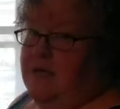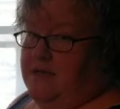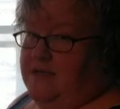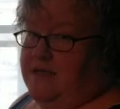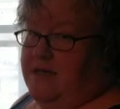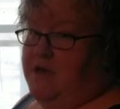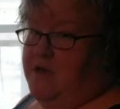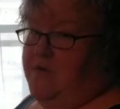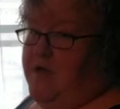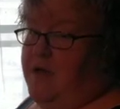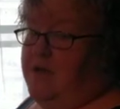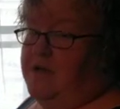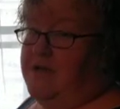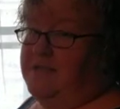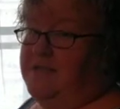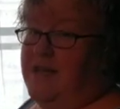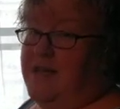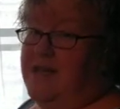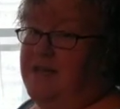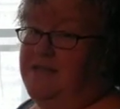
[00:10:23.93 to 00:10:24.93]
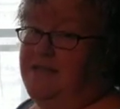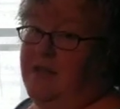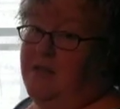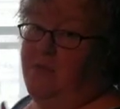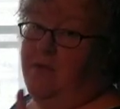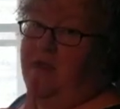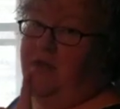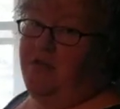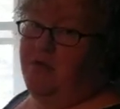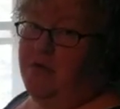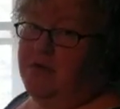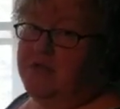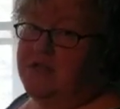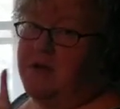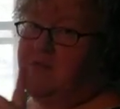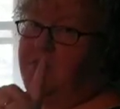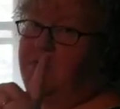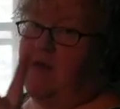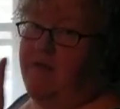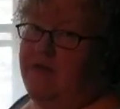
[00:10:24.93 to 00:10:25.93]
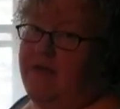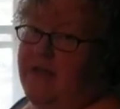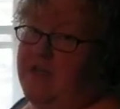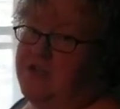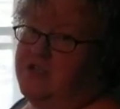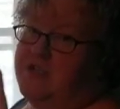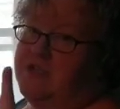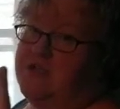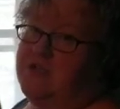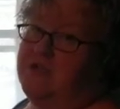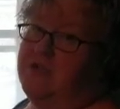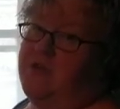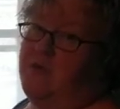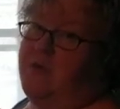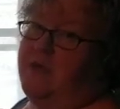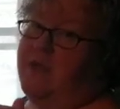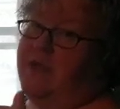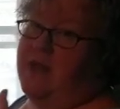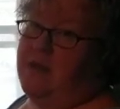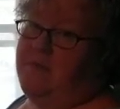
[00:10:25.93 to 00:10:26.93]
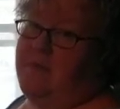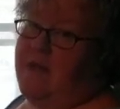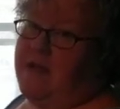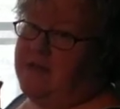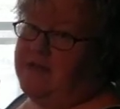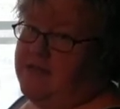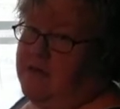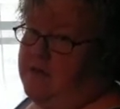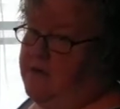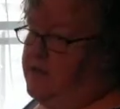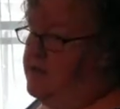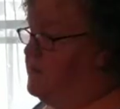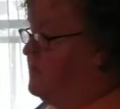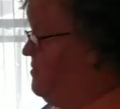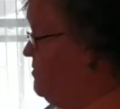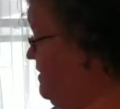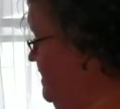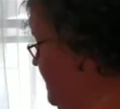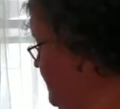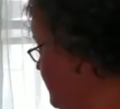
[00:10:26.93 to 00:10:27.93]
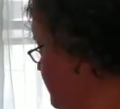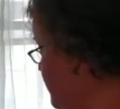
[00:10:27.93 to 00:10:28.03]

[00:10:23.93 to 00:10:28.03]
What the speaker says: down around, because like I said, when it throws it up around the edges, you want to get it back down into the blade.